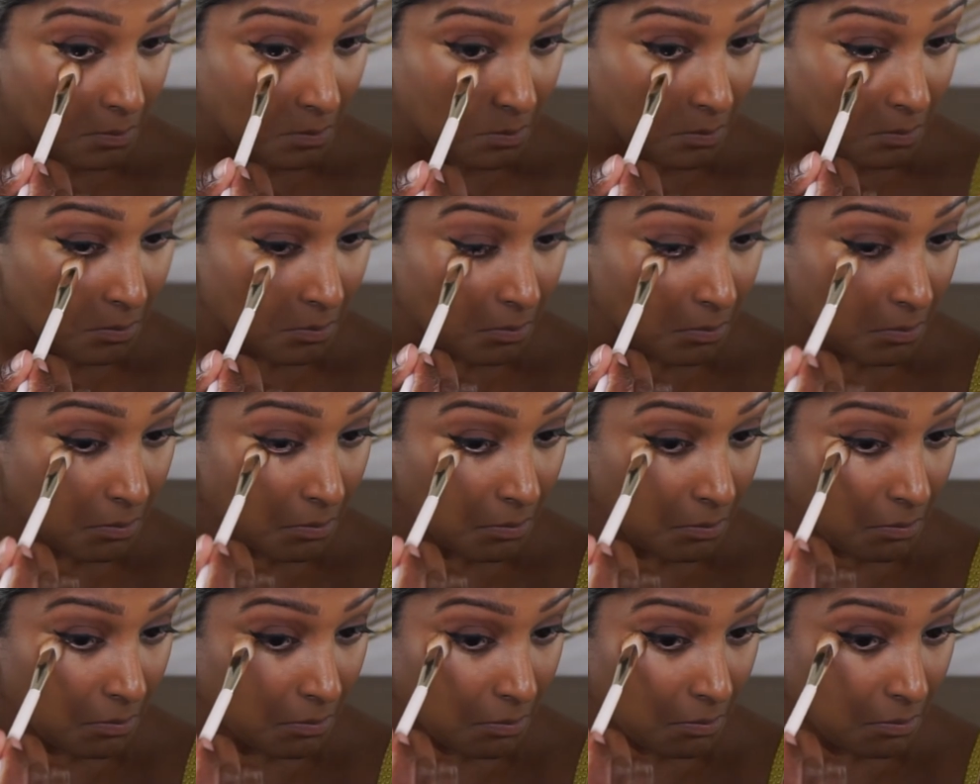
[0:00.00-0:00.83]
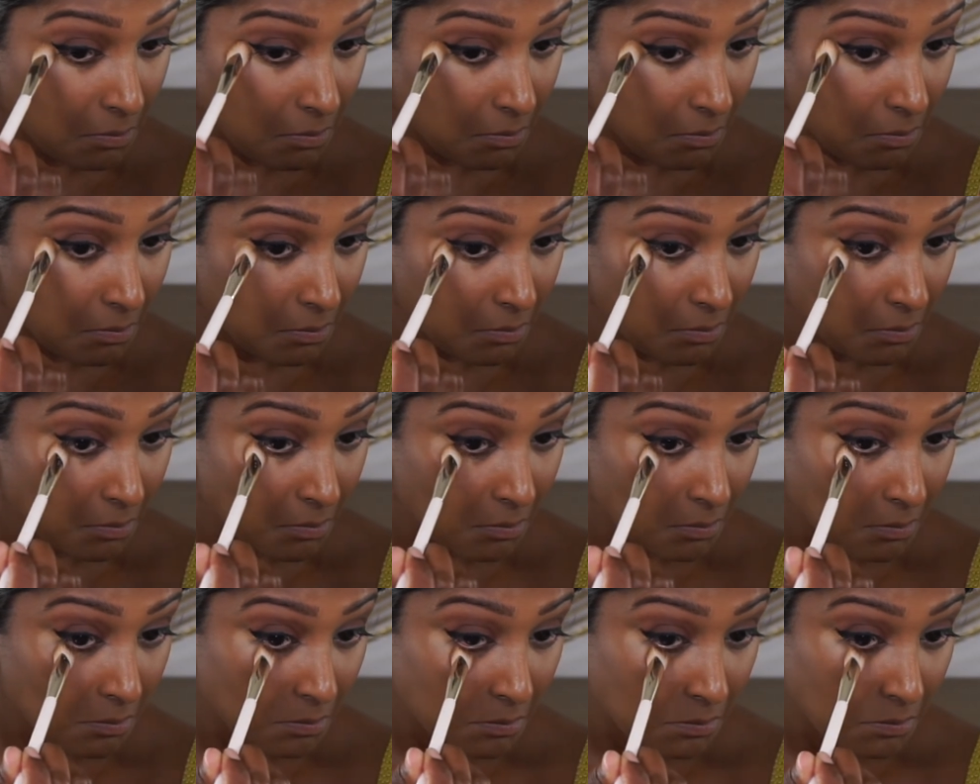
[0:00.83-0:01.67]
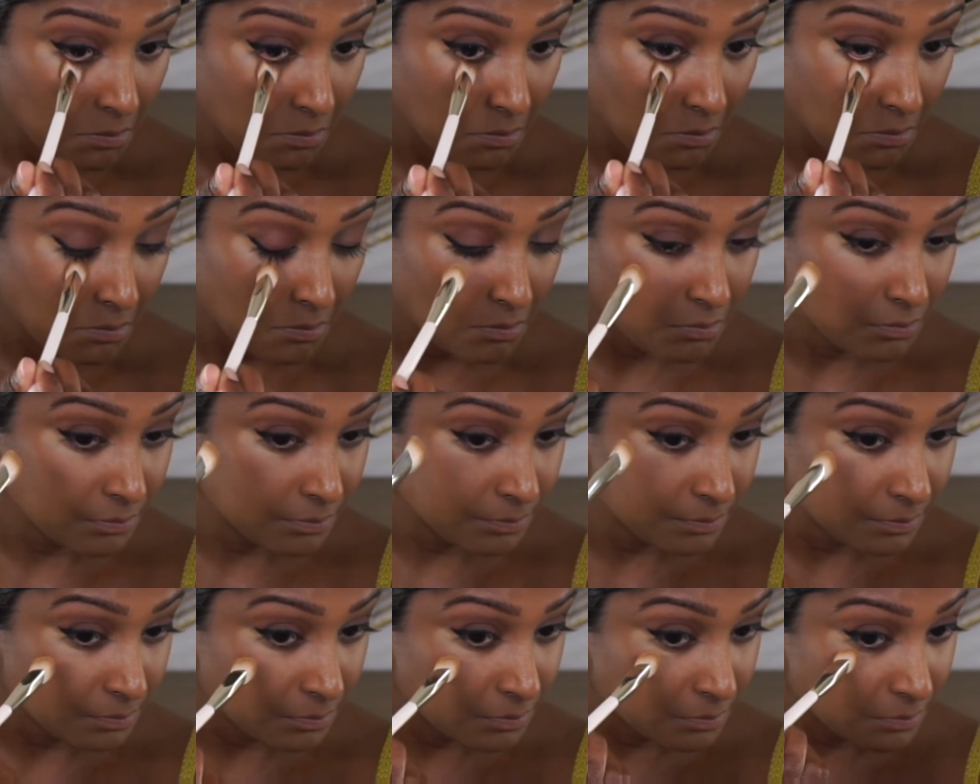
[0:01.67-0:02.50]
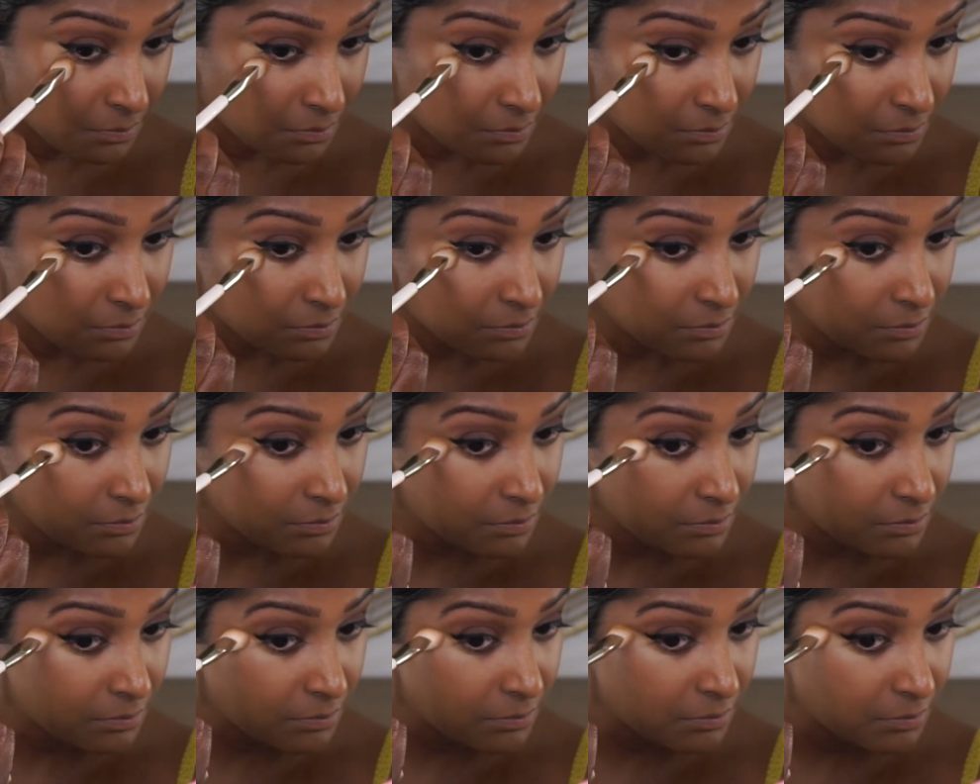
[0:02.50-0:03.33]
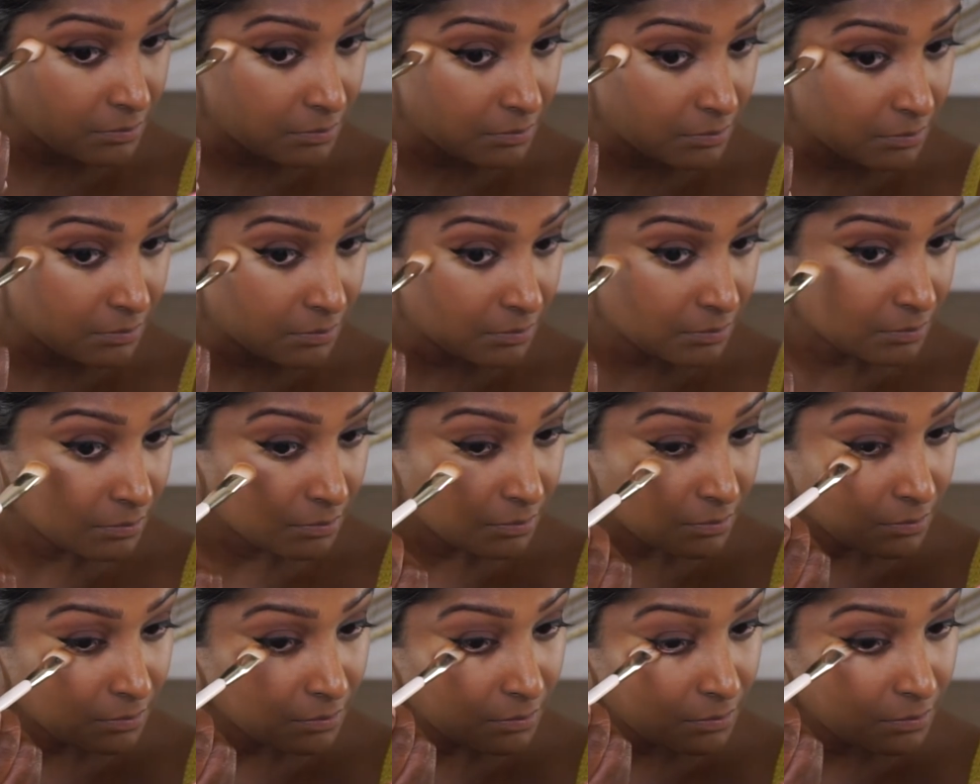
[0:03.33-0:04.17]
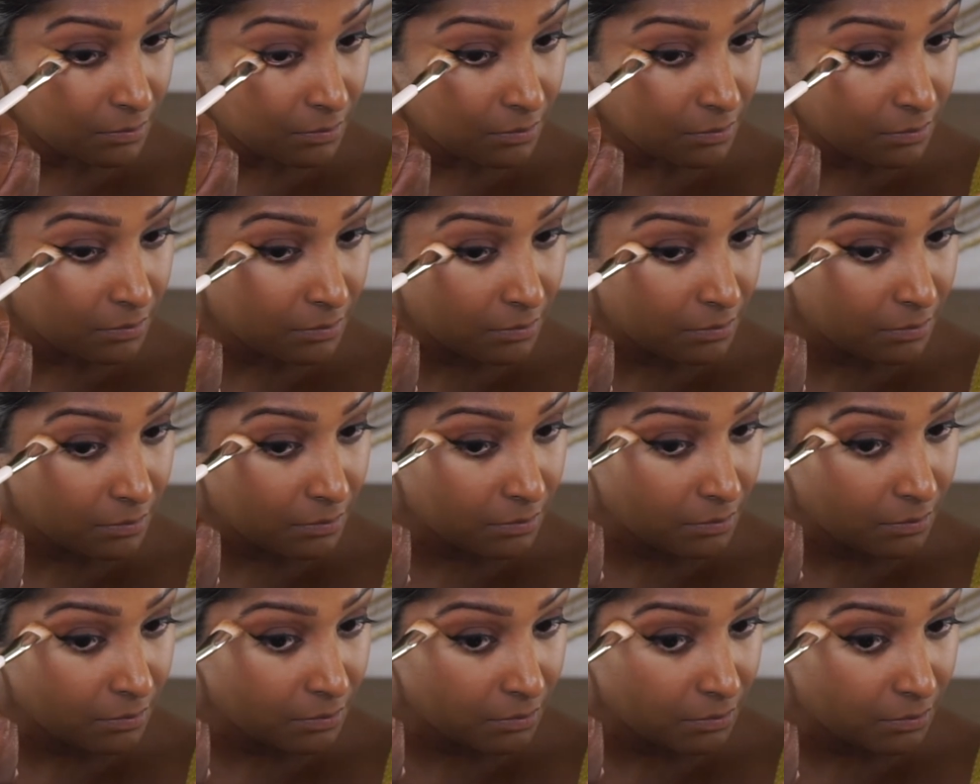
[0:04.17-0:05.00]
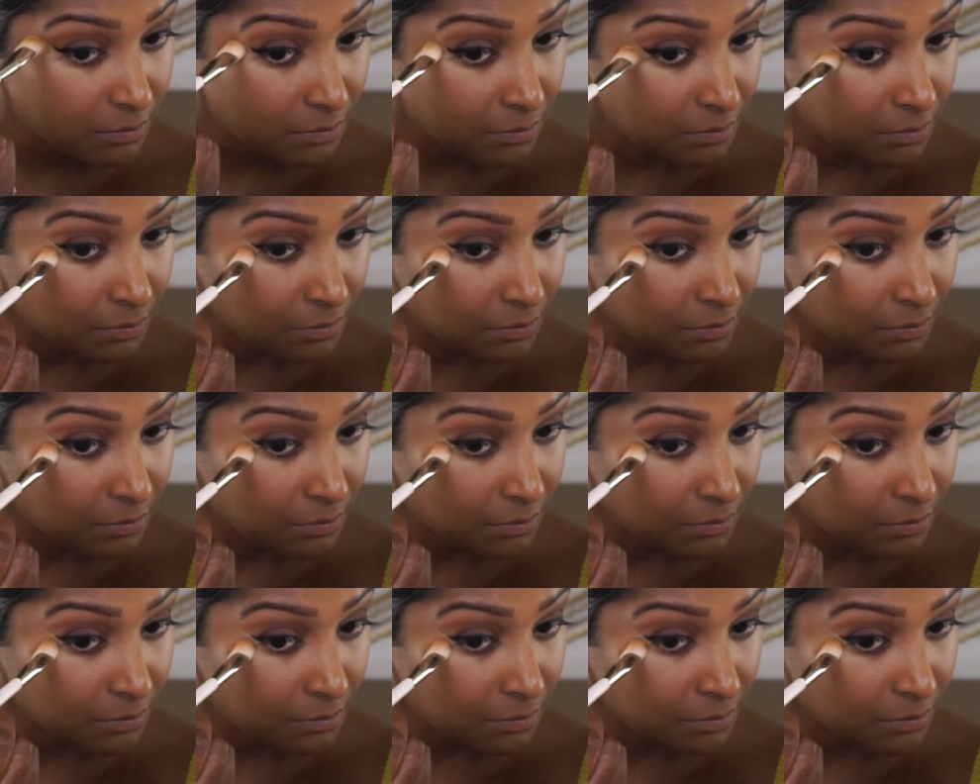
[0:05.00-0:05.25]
(silence)